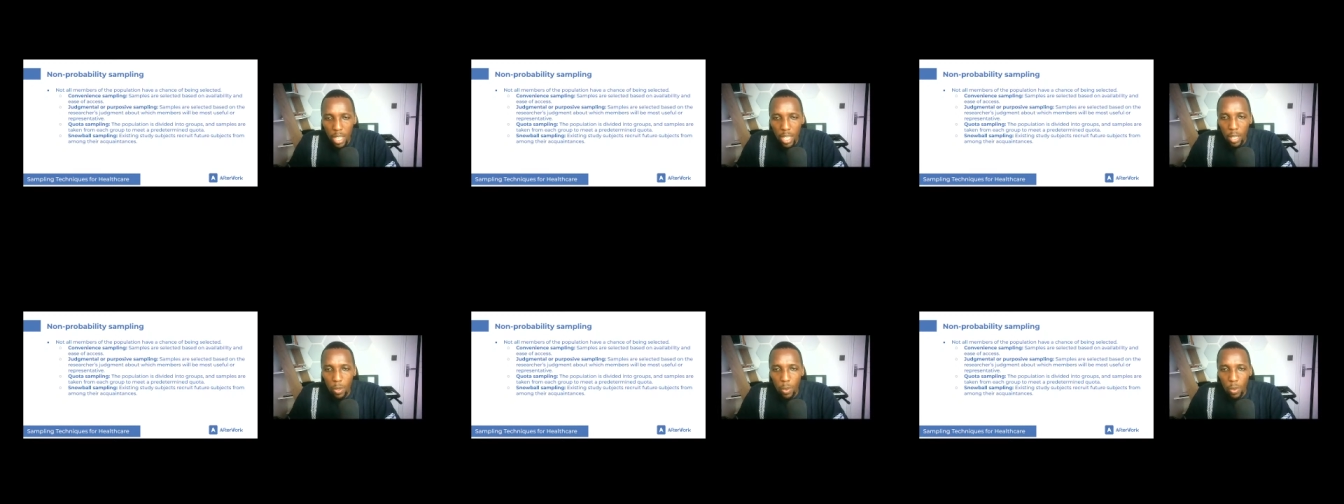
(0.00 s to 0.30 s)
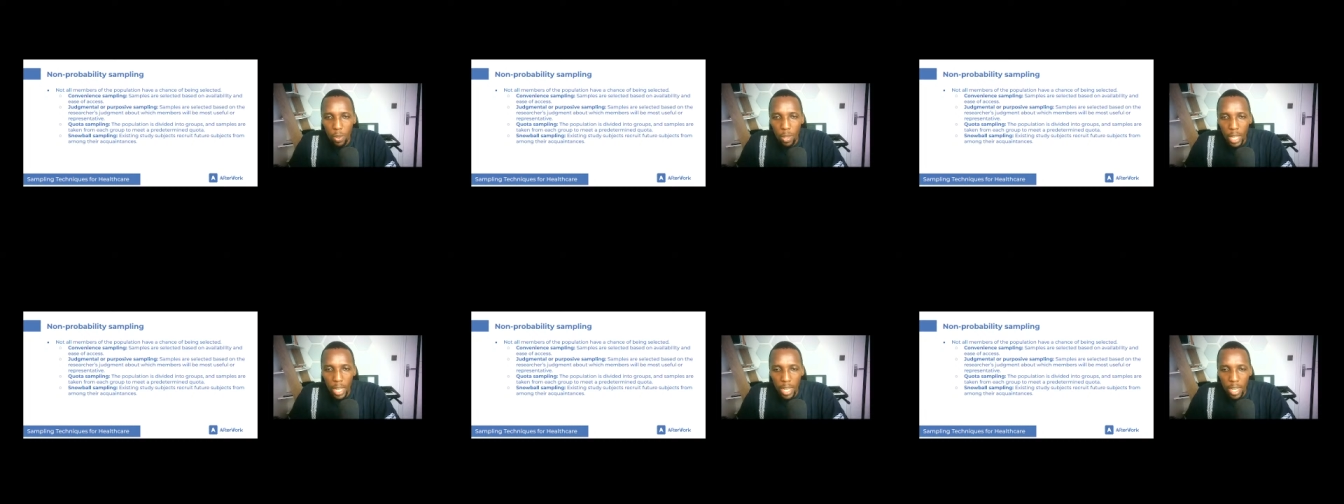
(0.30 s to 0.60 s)
they
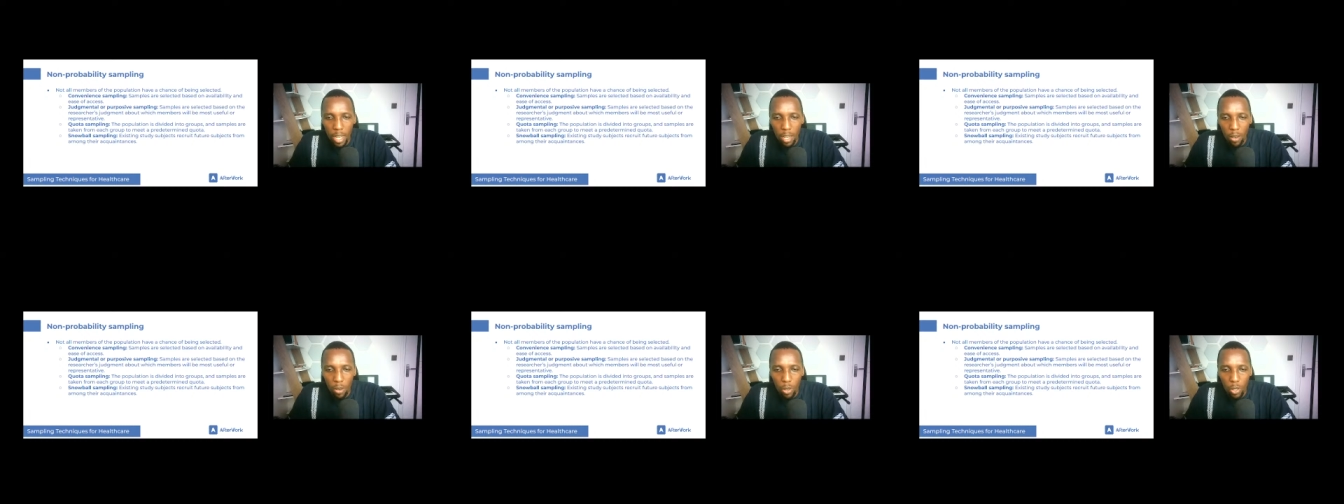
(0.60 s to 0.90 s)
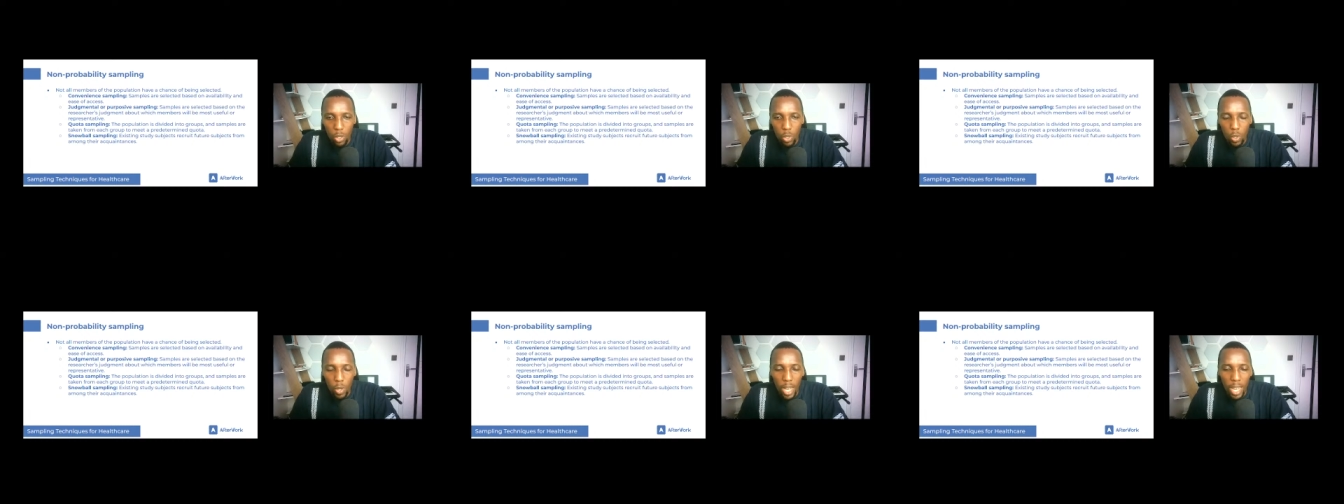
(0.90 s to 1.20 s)
would then
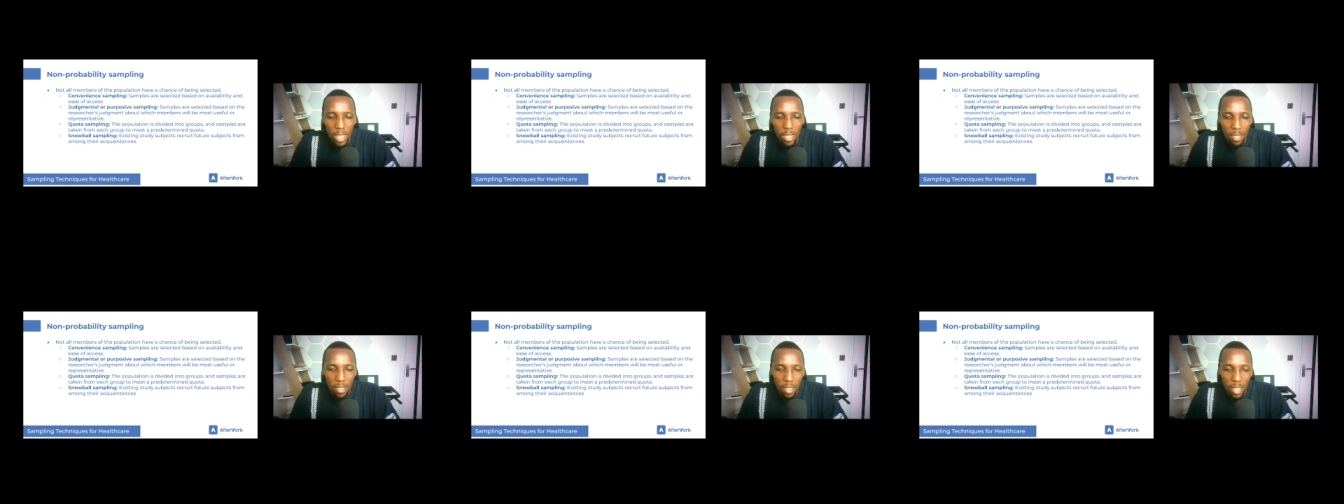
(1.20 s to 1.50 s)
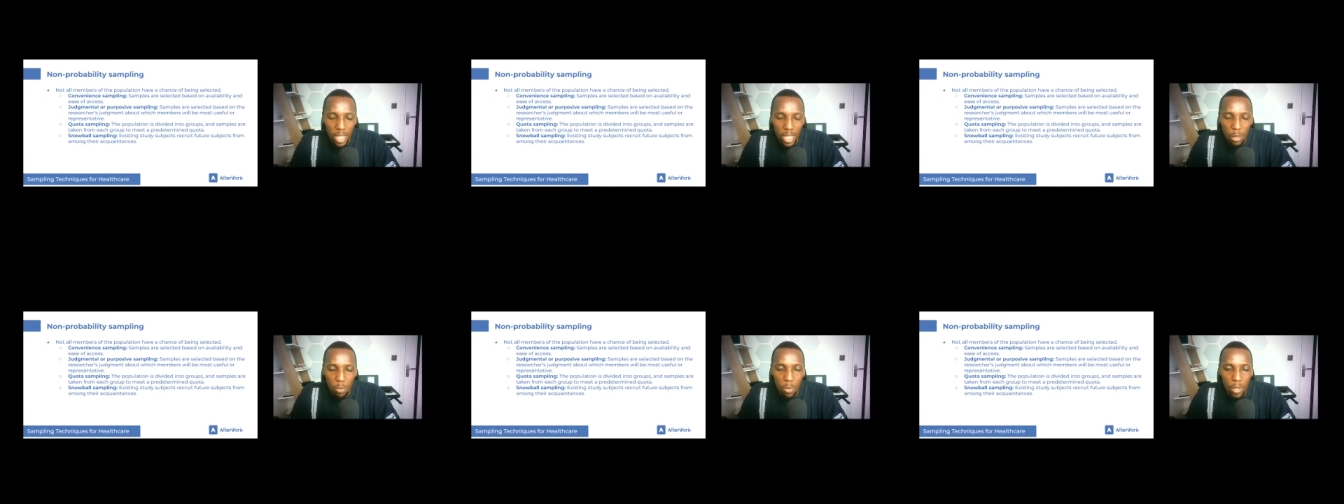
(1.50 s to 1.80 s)
also ask
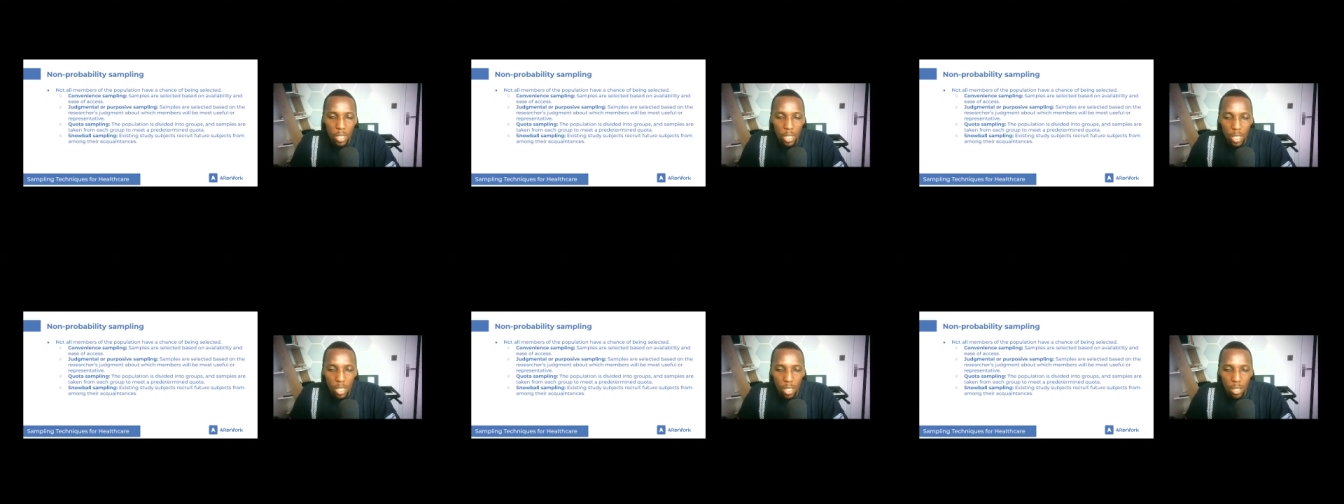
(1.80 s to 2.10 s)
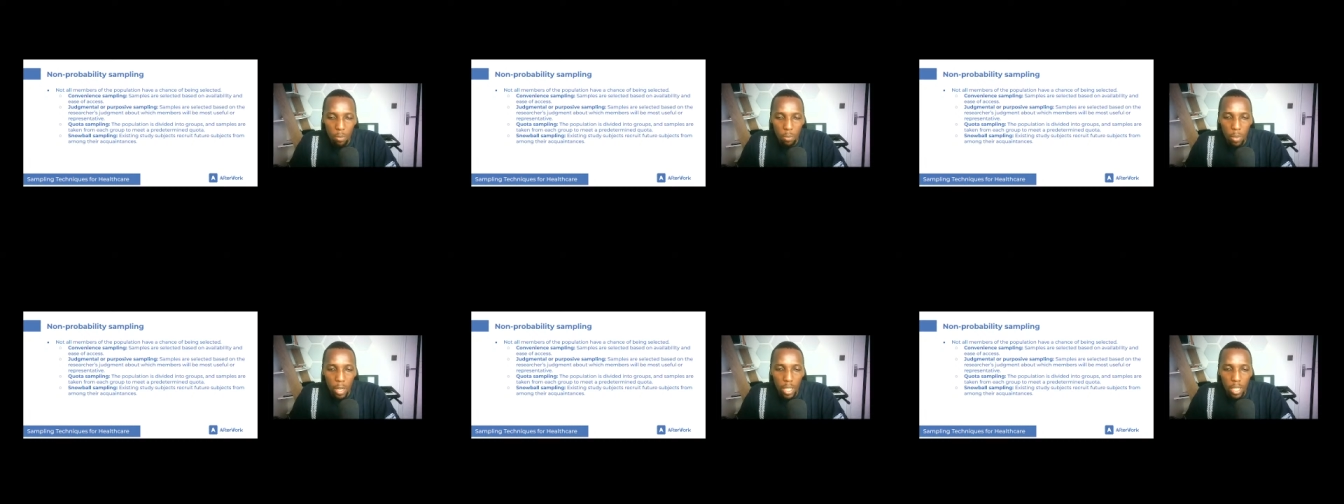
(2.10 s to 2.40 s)
that
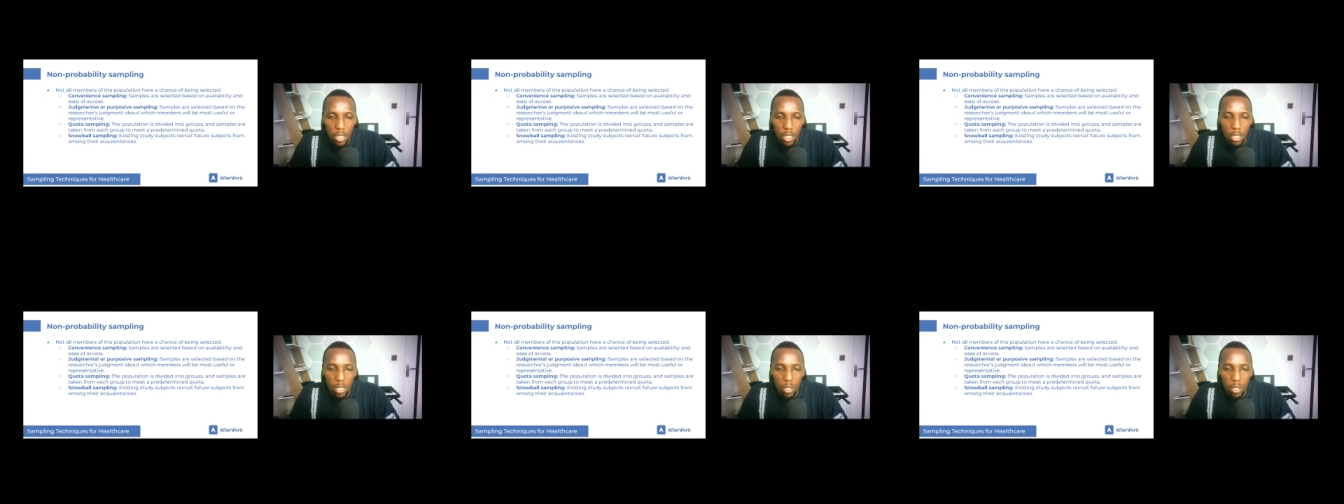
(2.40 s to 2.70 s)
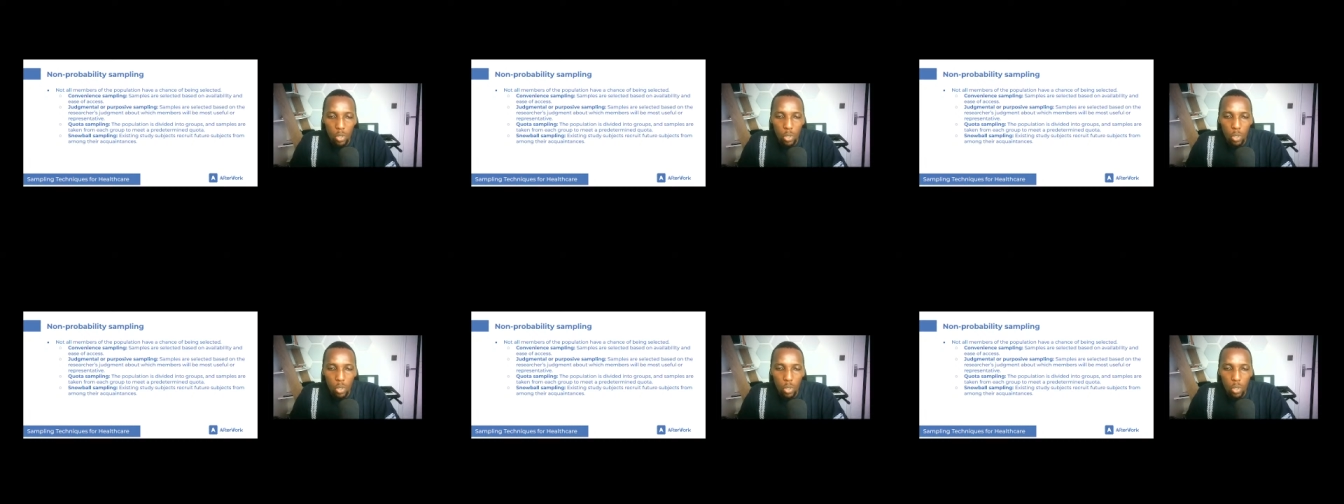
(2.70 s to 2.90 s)
participant